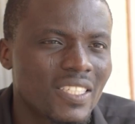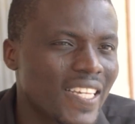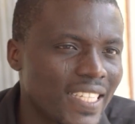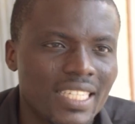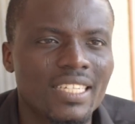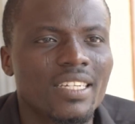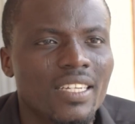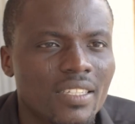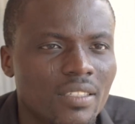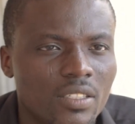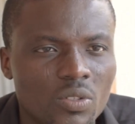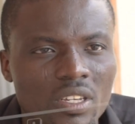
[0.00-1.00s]
setting
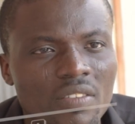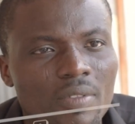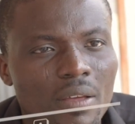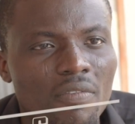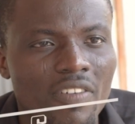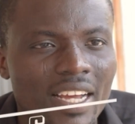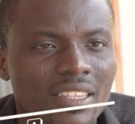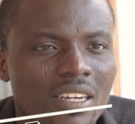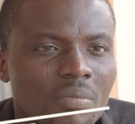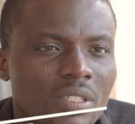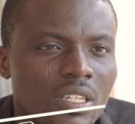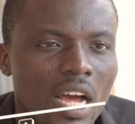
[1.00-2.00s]
in, you give them
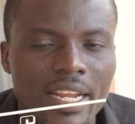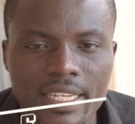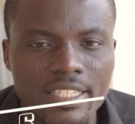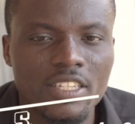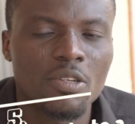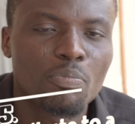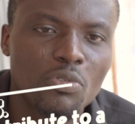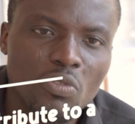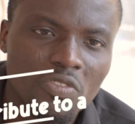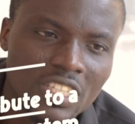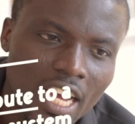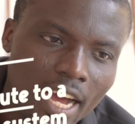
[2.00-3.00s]
vitamin, and it
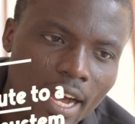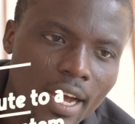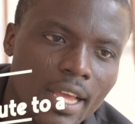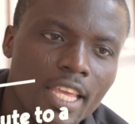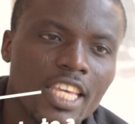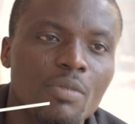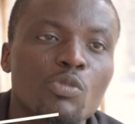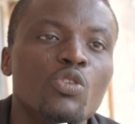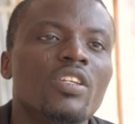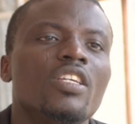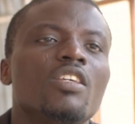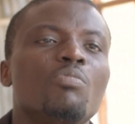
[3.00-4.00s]
improves their
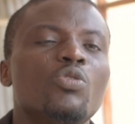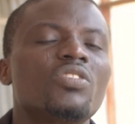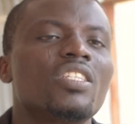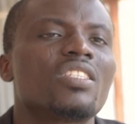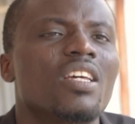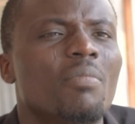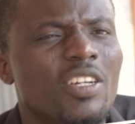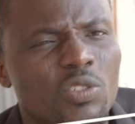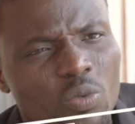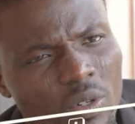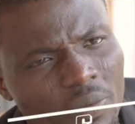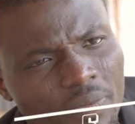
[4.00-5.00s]
immune system
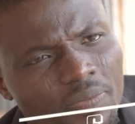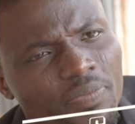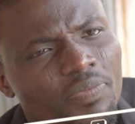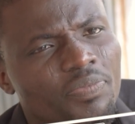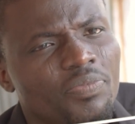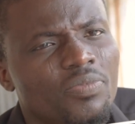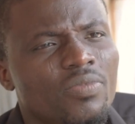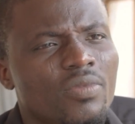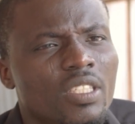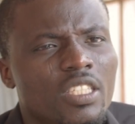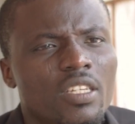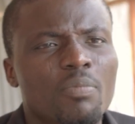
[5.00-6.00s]
as well.
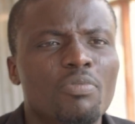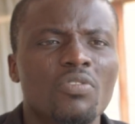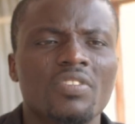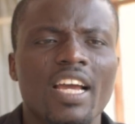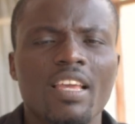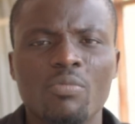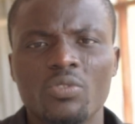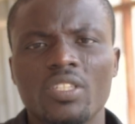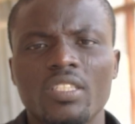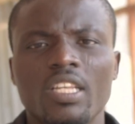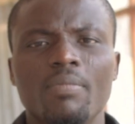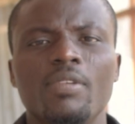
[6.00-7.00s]
It improves their immune
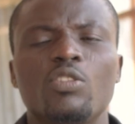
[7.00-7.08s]
system.